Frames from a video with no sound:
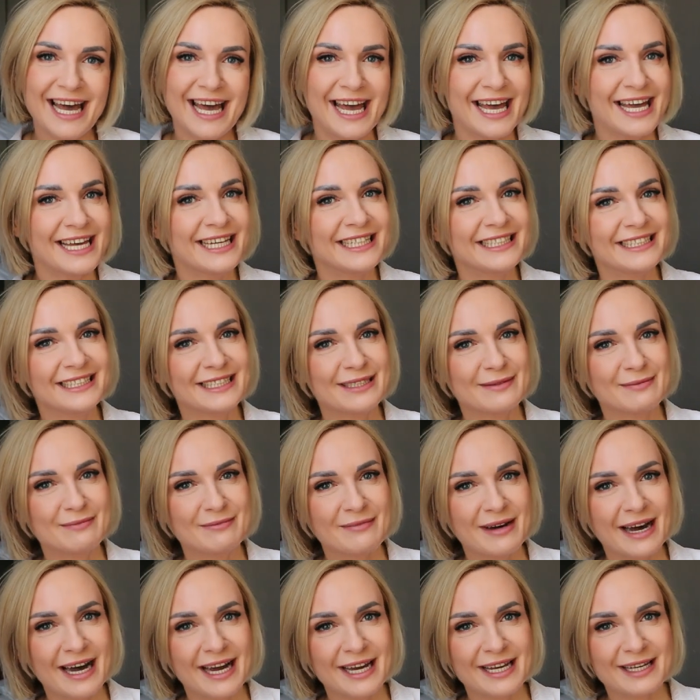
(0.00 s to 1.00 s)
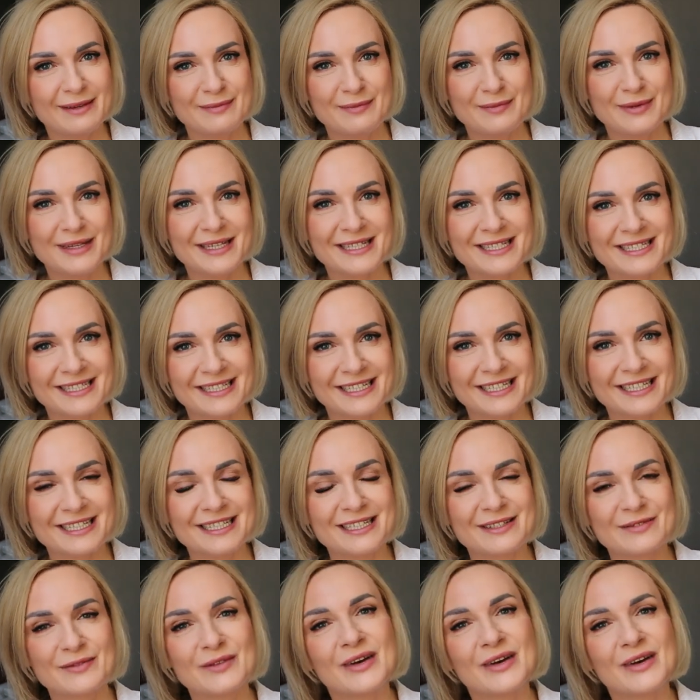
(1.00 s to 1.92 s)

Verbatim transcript: and my business.